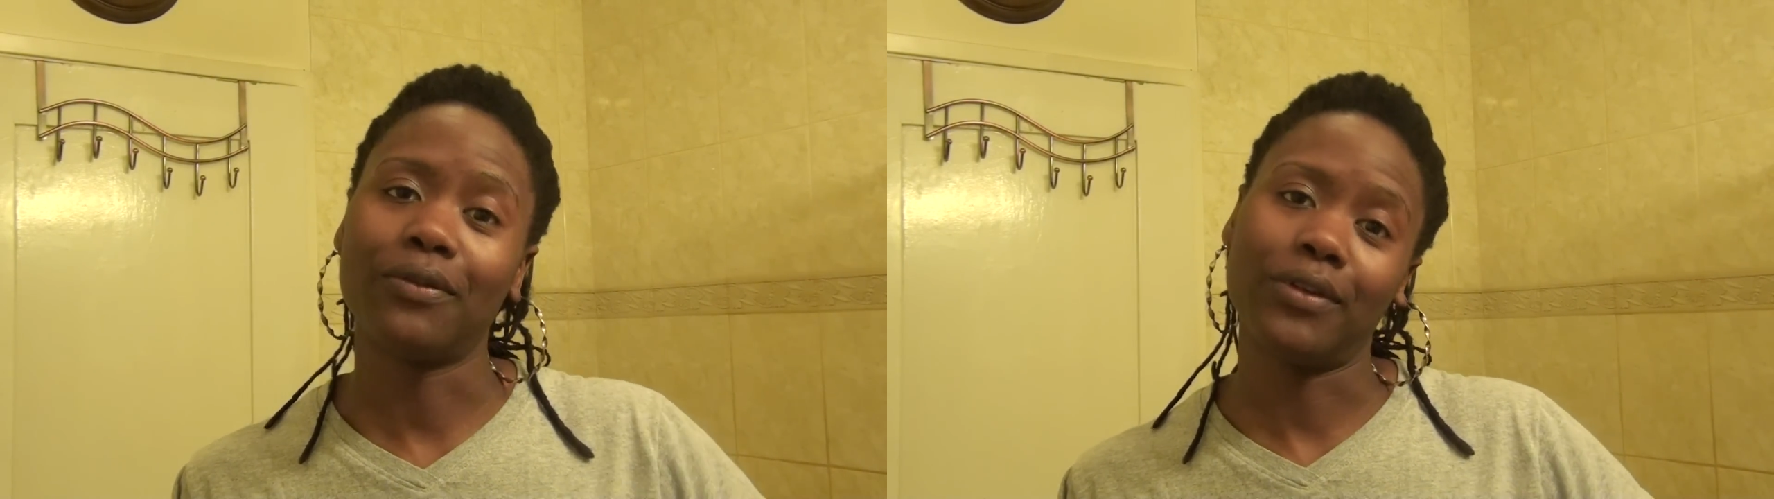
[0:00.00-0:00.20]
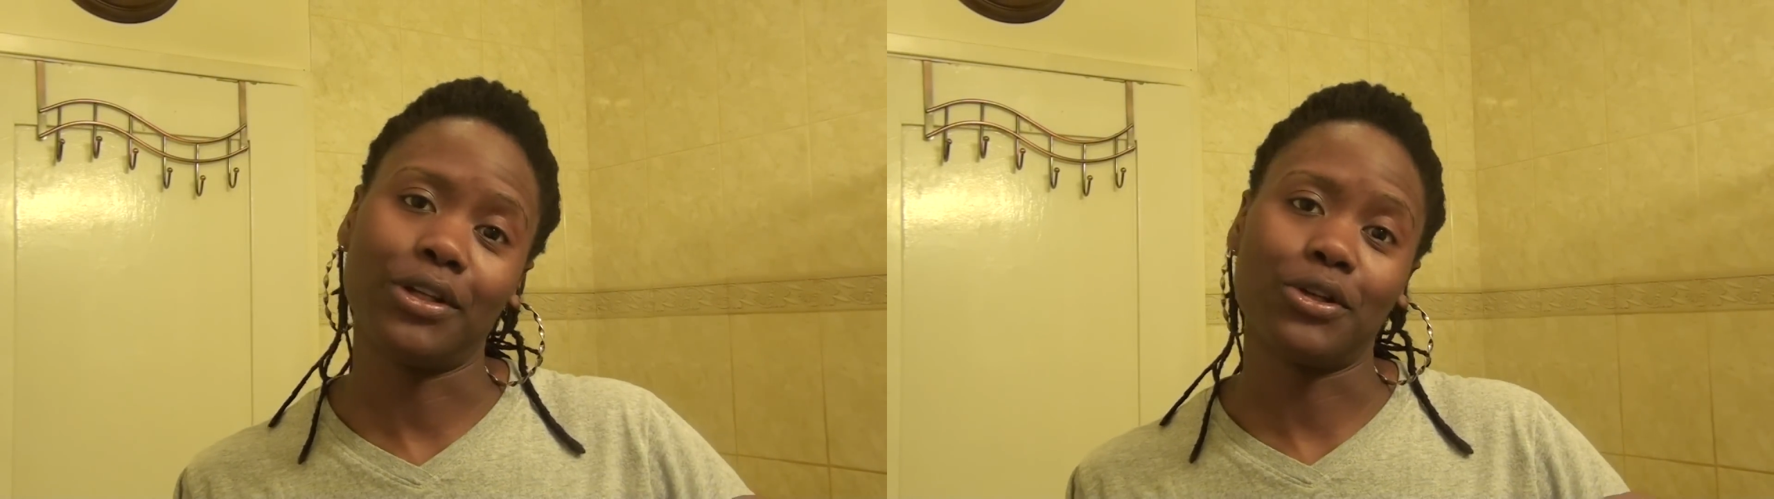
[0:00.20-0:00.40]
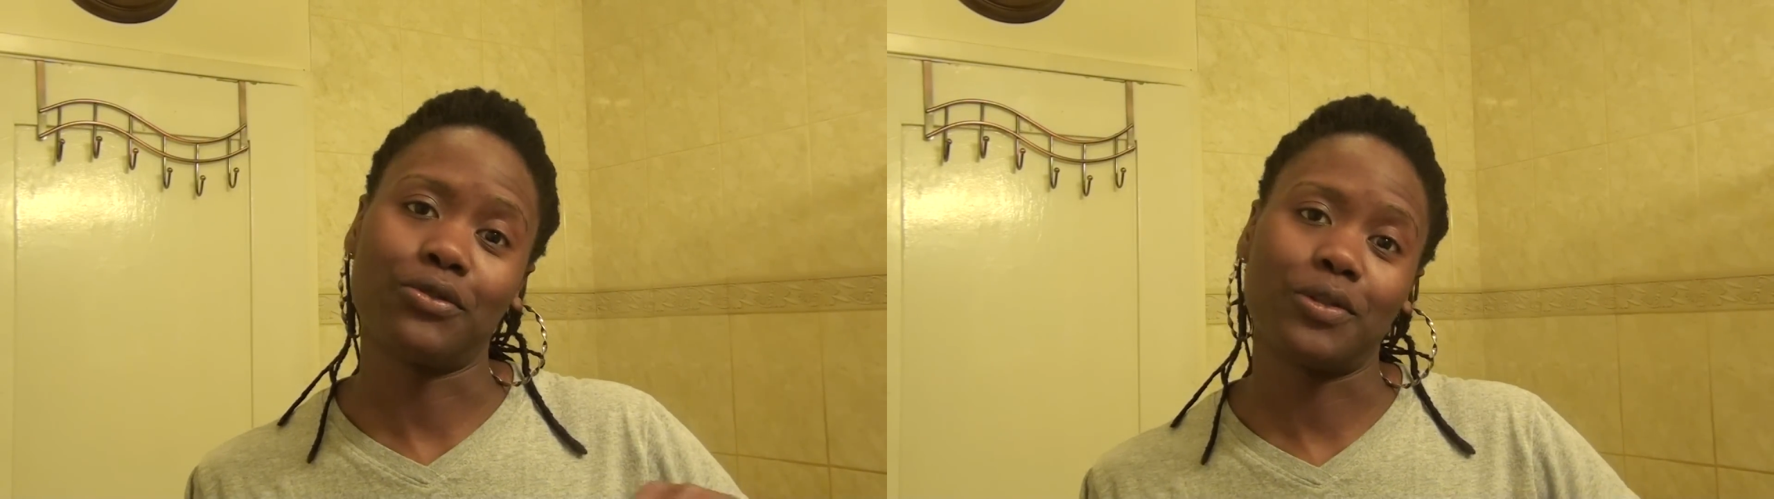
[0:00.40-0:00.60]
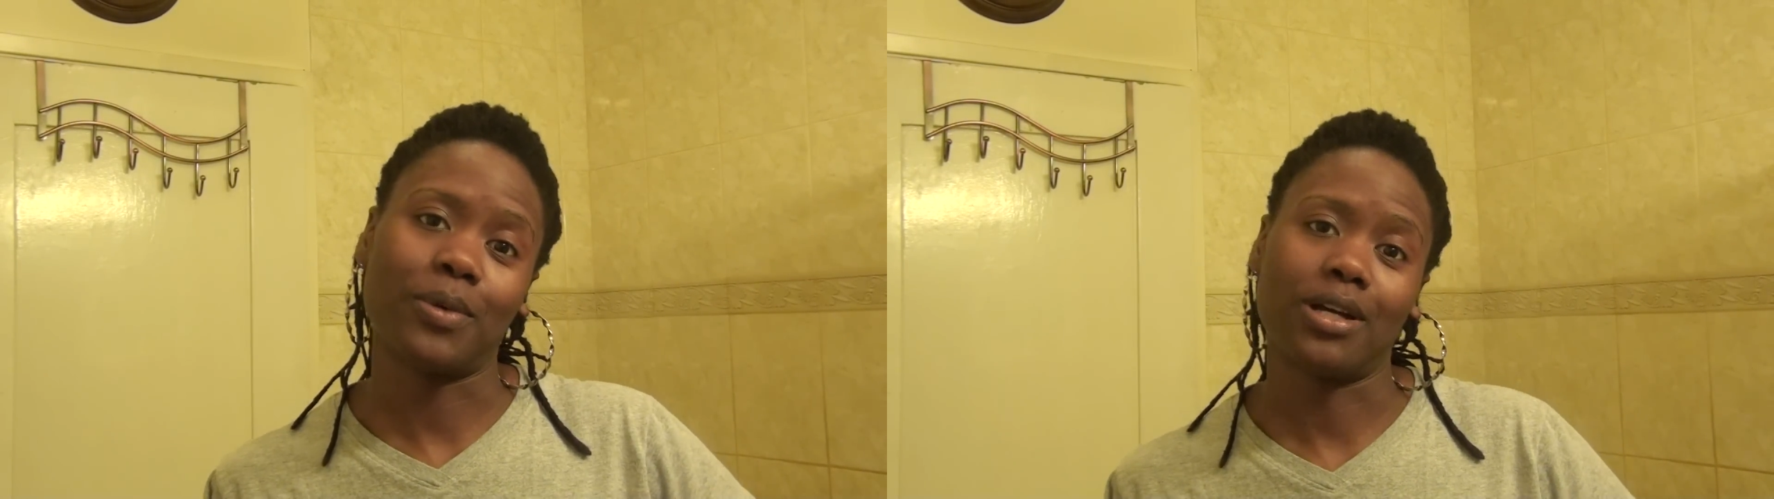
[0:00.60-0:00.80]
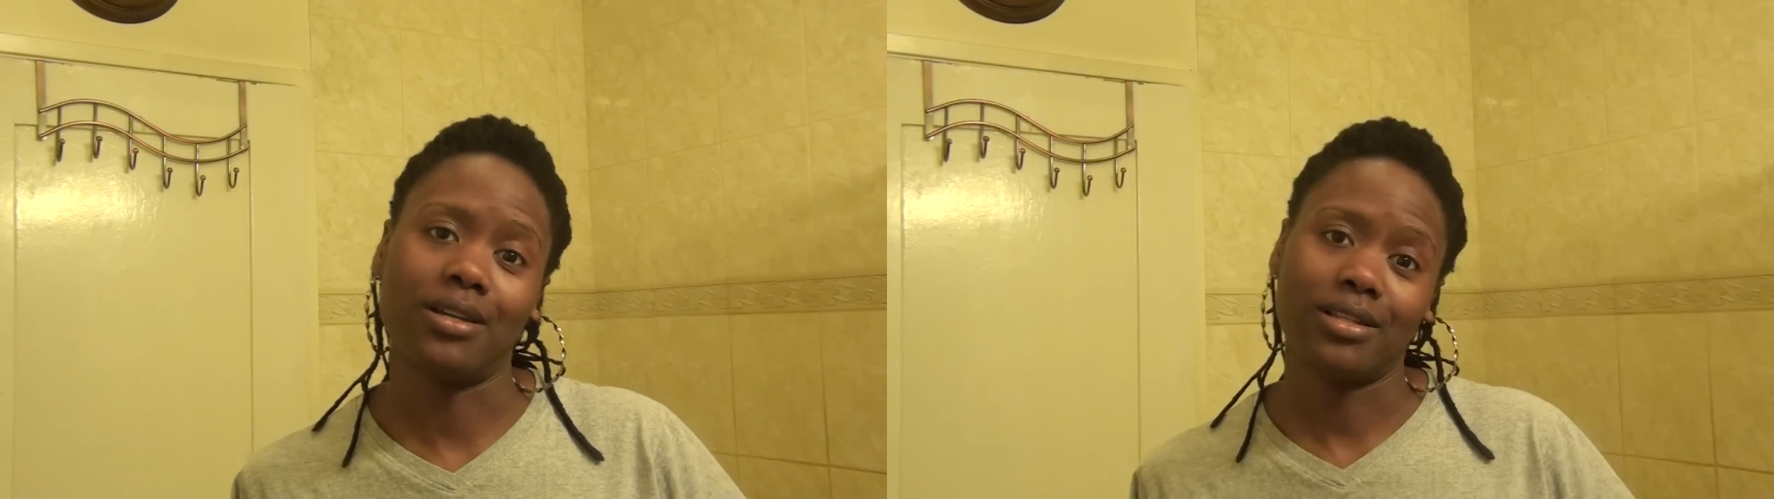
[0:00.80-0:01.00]
a video
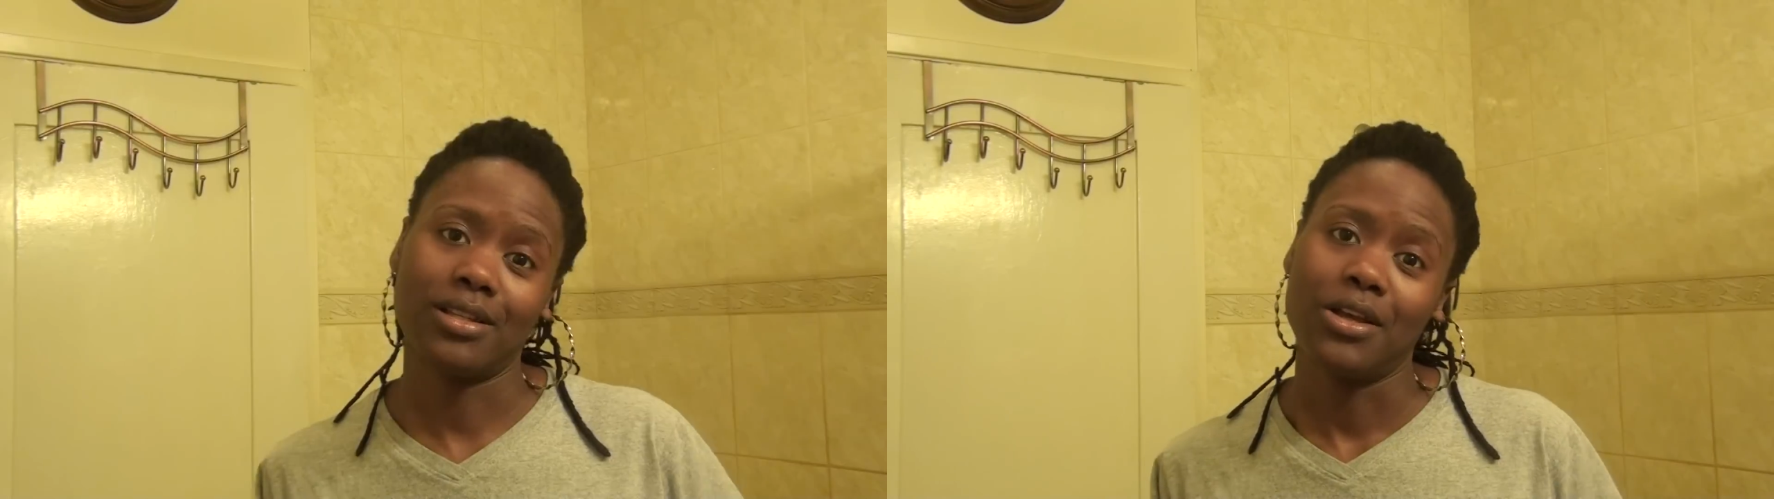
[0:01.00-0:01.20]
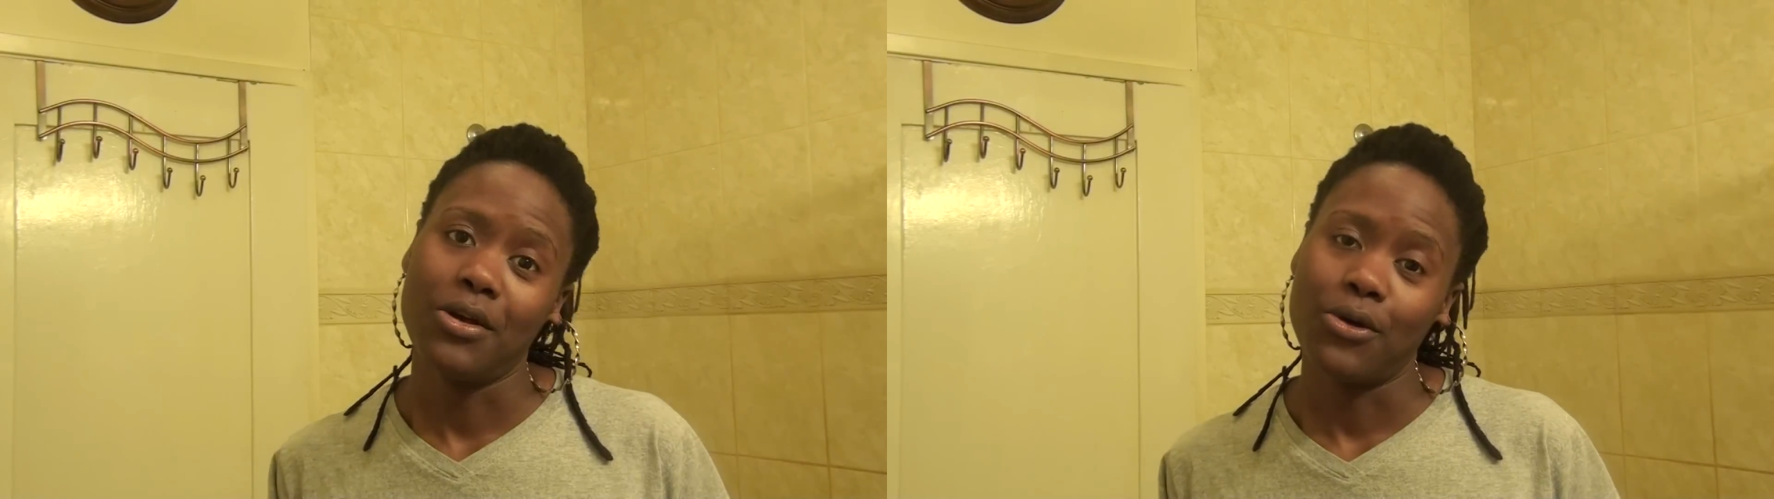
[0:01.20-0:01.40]
response.